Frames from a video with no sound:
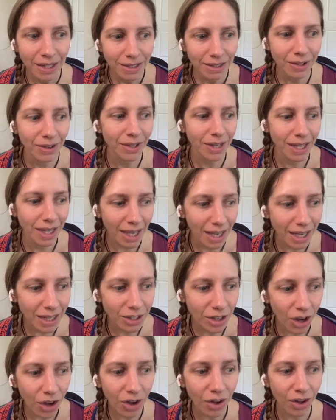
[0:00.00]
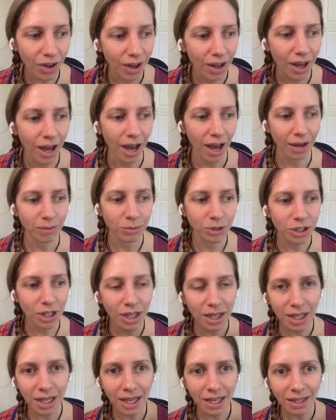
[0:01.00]
So again, y'all, I'm
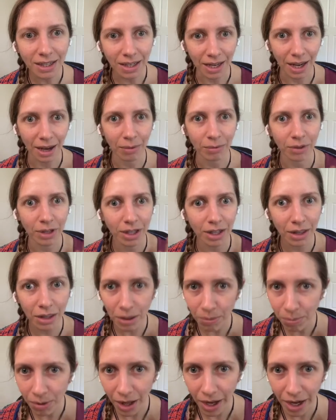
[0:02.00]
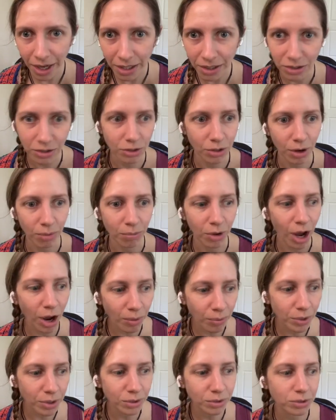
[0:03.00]
Jillian. I'm legally blind, so I'm
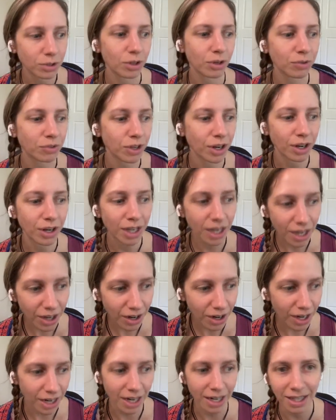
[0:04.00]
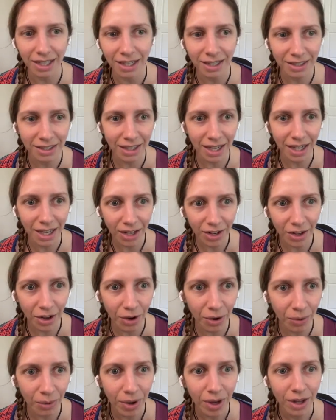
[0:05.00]
not rude. So if you're here and I didn't say
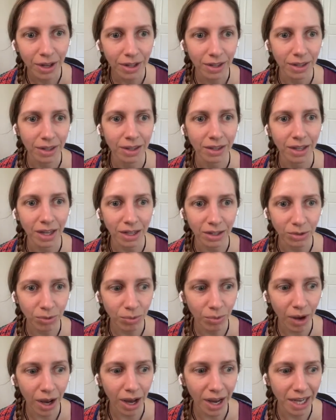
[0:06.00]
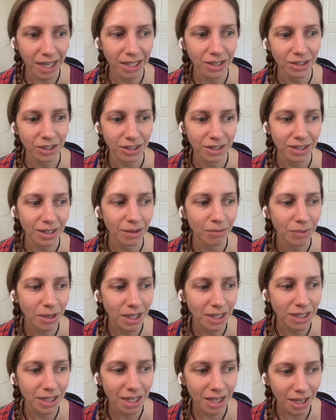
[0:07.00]
hello, that's why. Just send
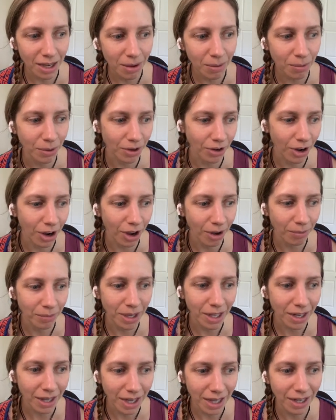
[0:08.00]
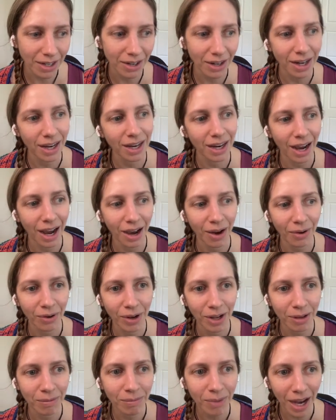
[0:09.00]
me a DM or comment later, and I'll
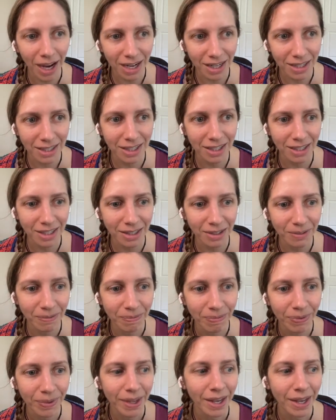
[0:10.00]
get back to you.